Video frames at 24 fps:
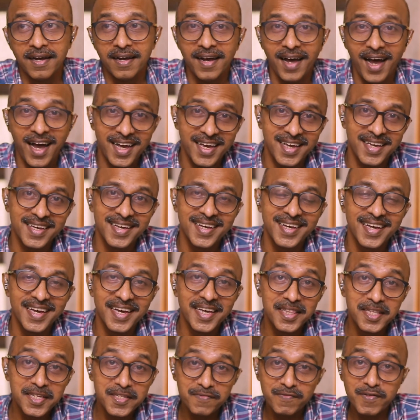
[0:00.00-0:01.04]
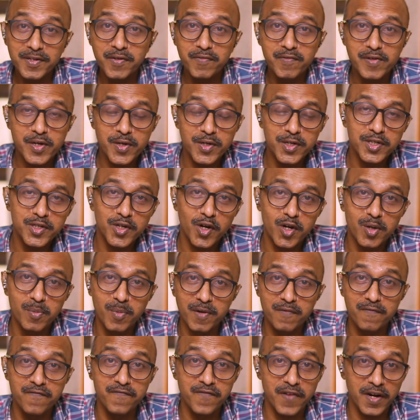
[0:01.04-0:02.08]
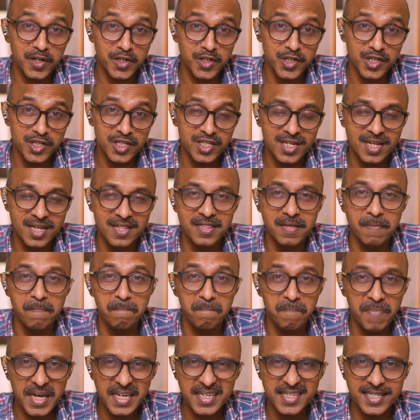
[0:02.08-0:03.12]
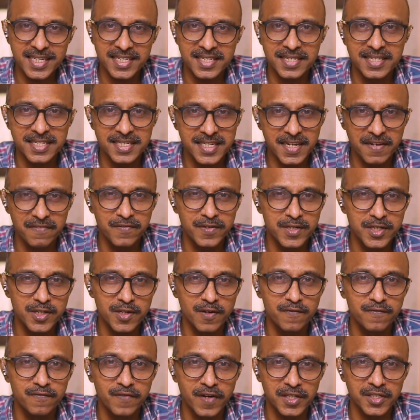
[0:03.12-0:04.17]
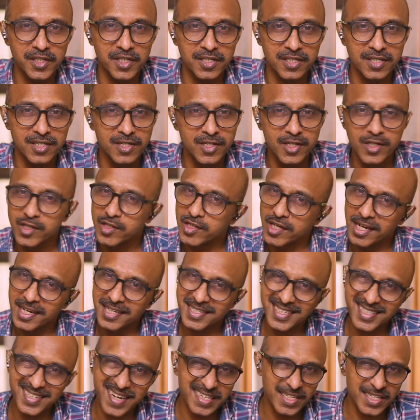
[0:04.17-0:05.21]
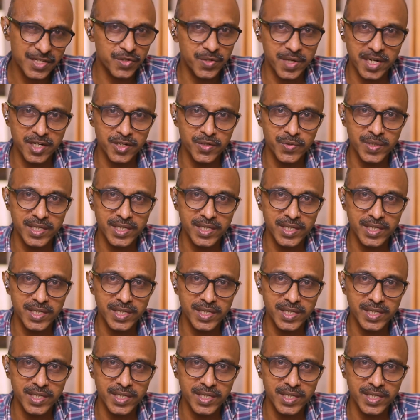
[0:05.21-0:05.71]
Hi, in this video, we're going to talk about functions, the basic definition of functions. So let's get straight into